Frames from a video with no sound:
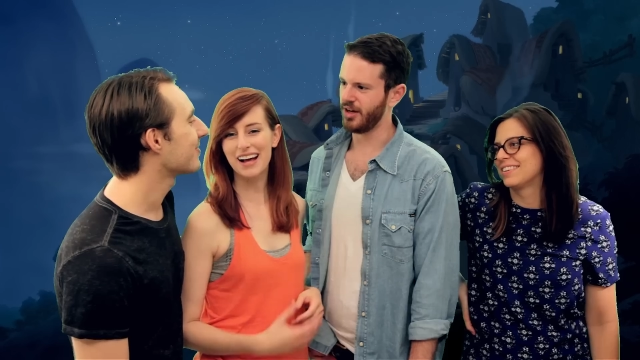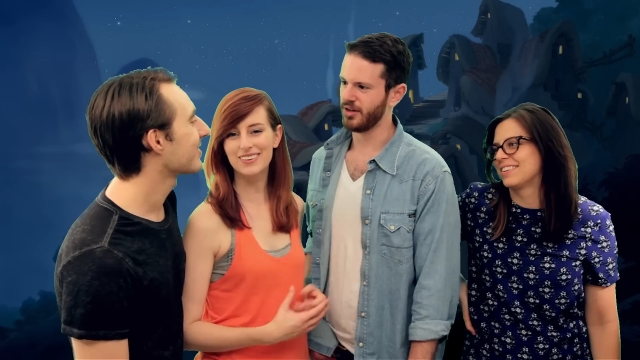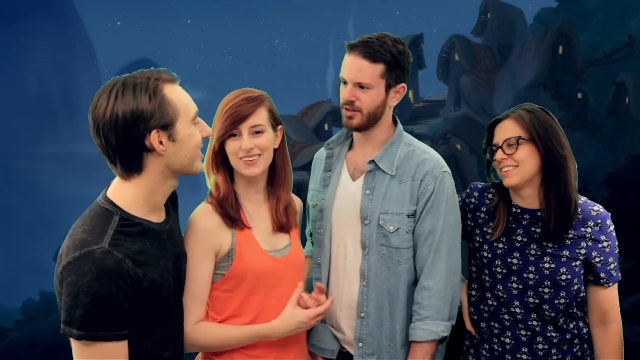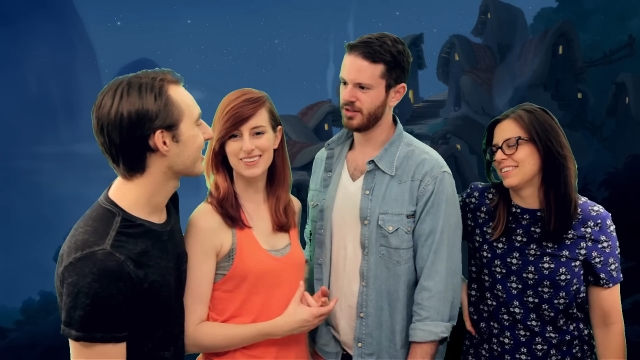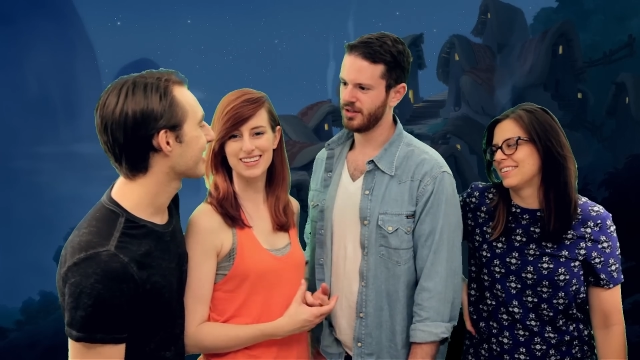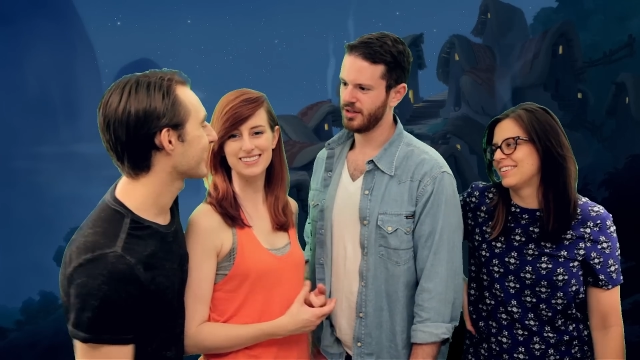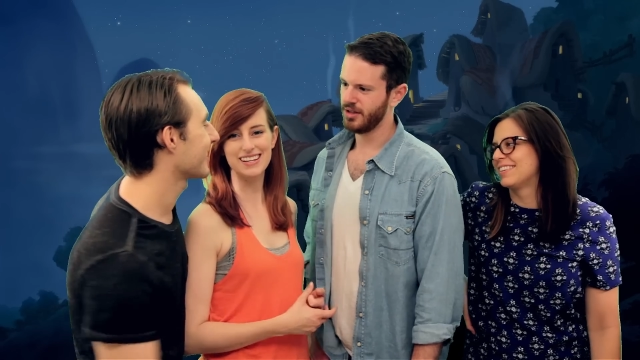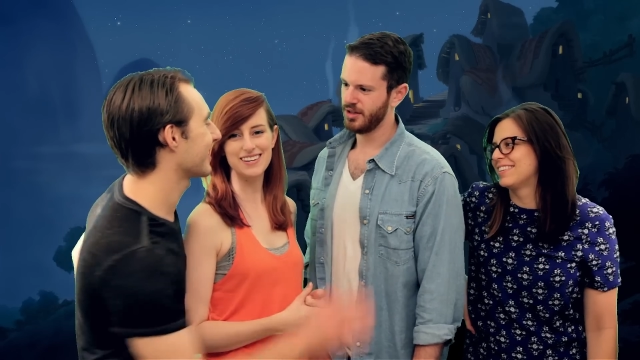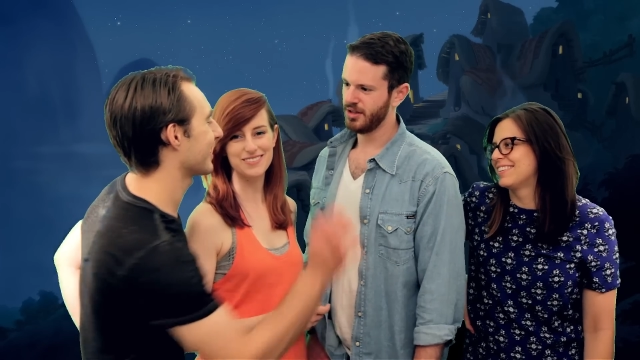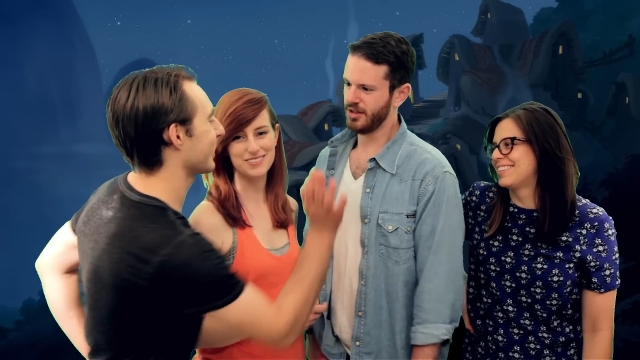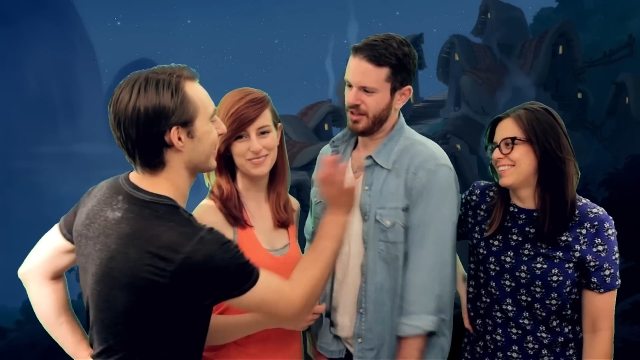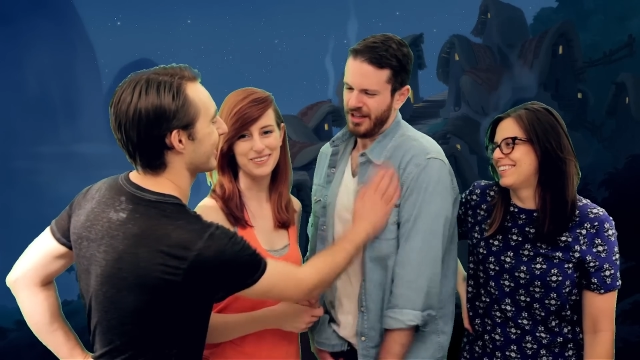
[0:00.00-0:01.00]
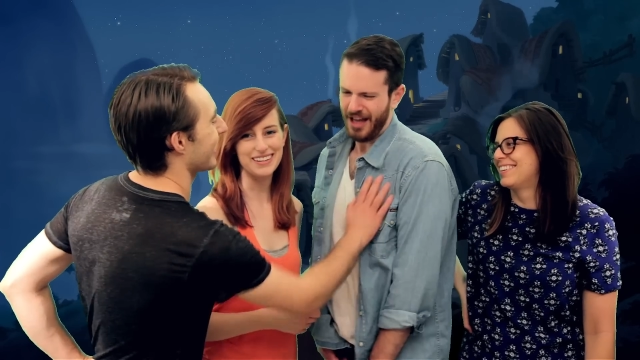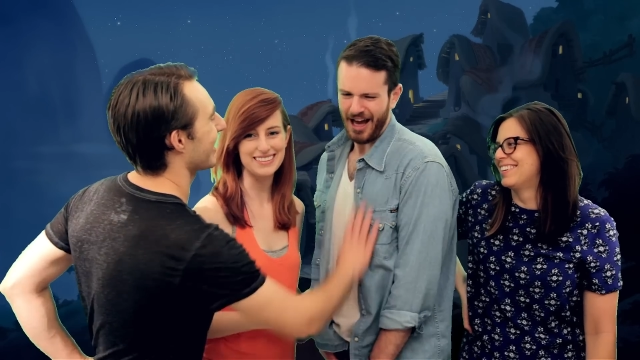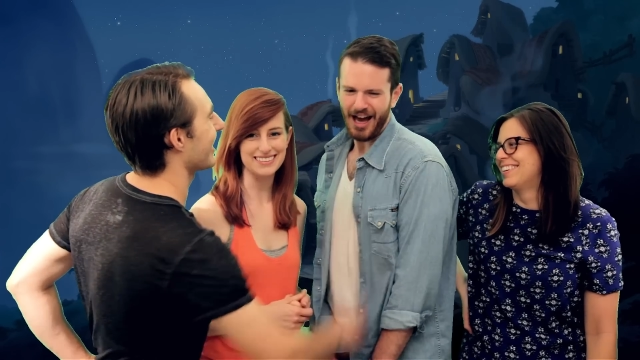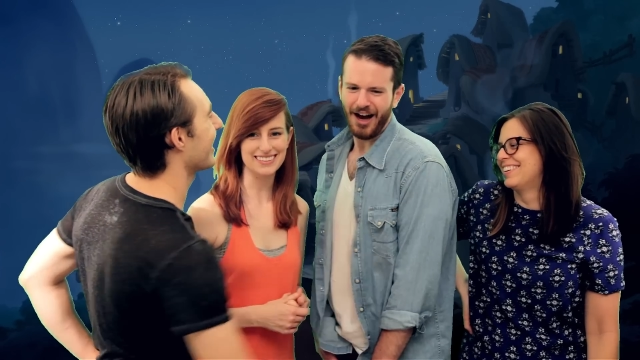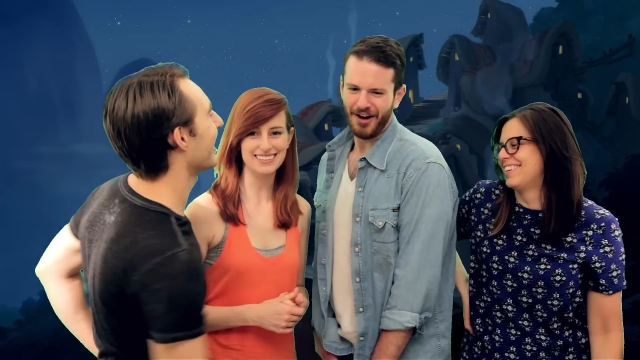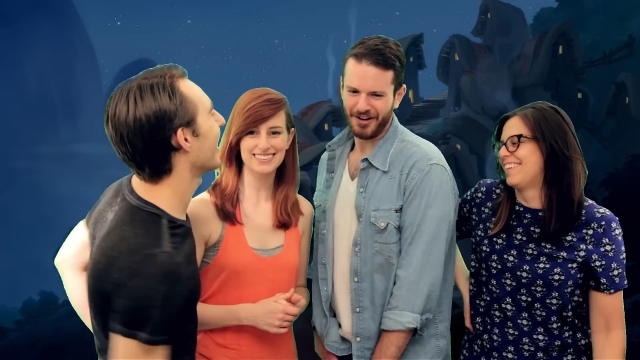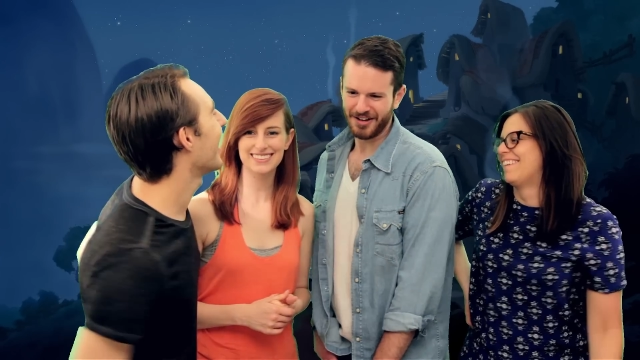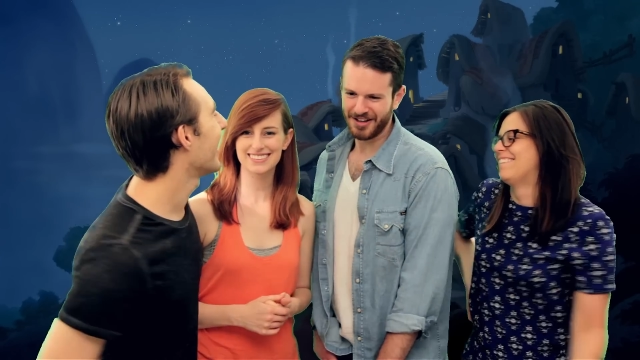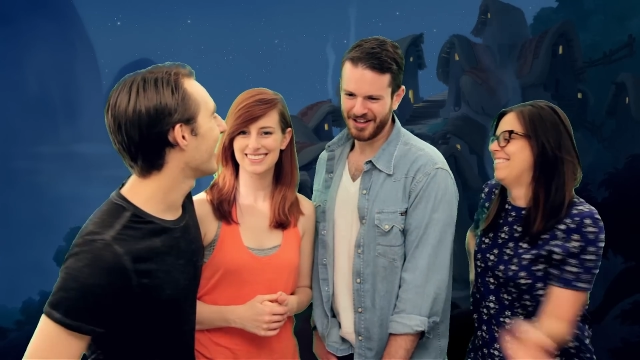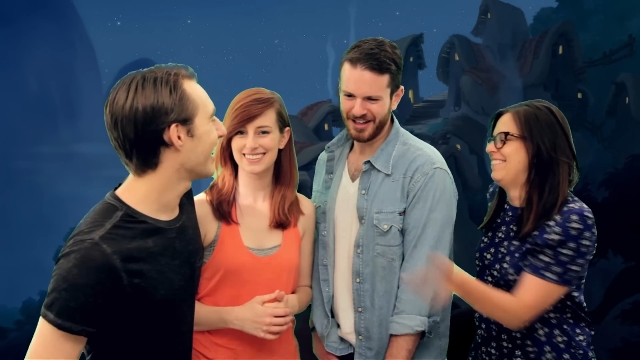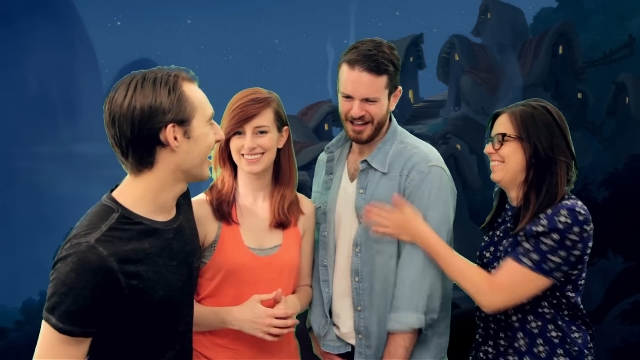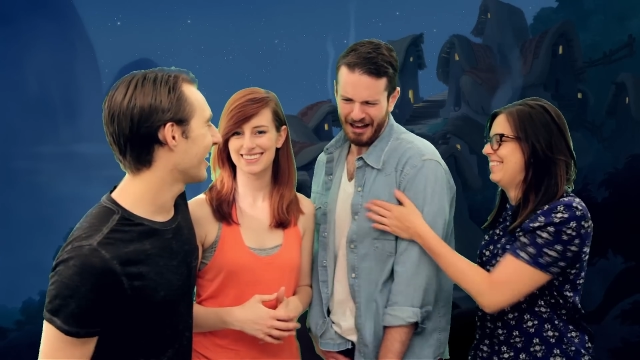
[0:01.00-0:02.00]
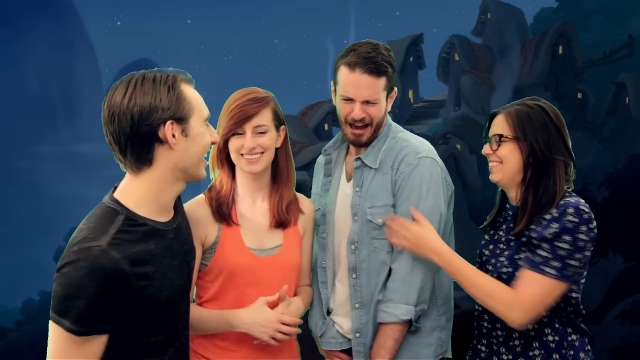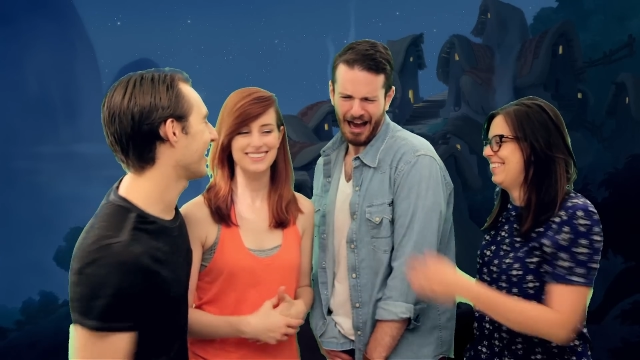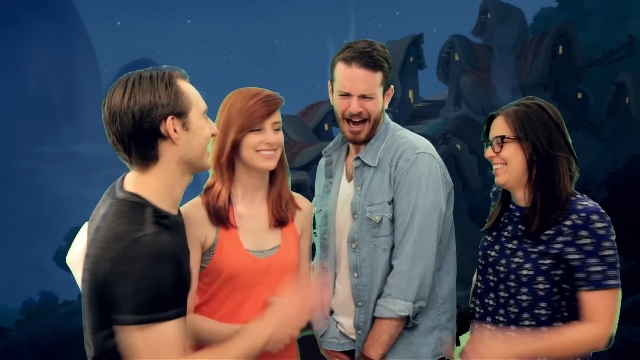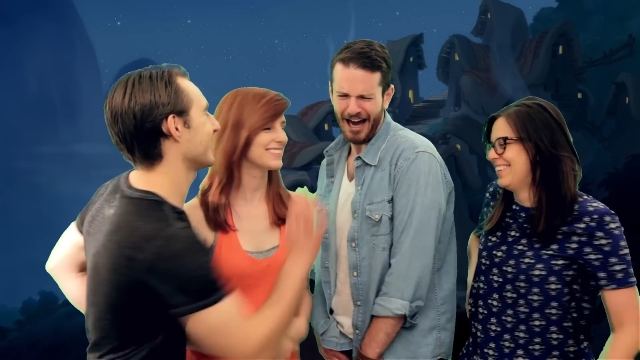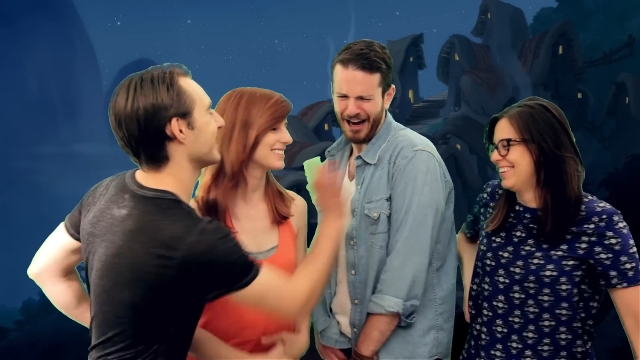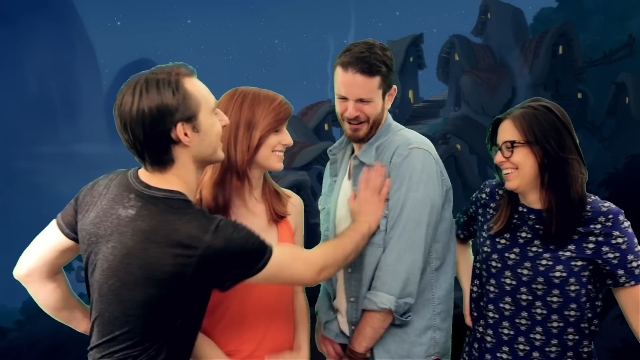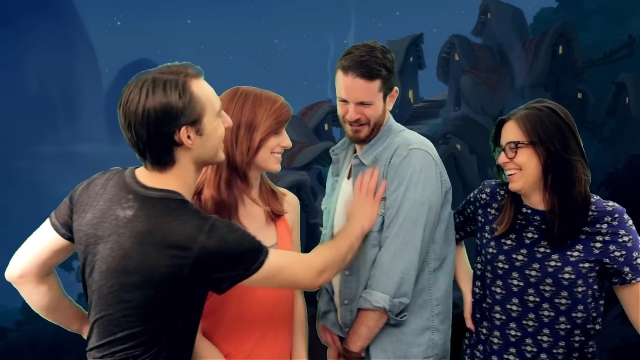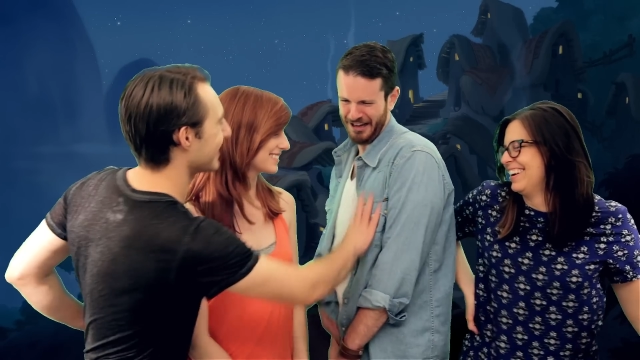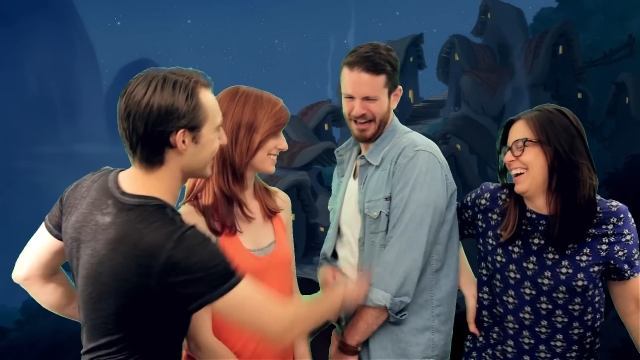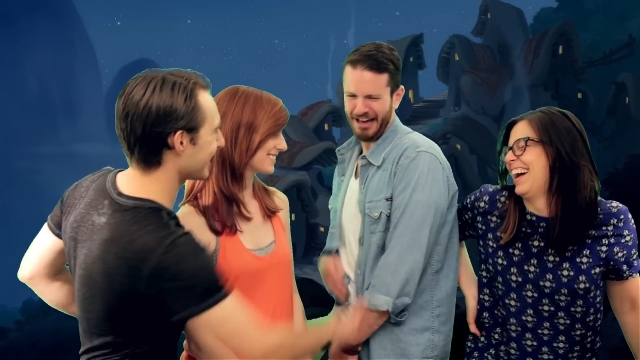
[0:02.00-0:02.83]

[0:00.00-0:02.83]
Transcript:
Speaker 1: I learned that Dave's racist. Oh.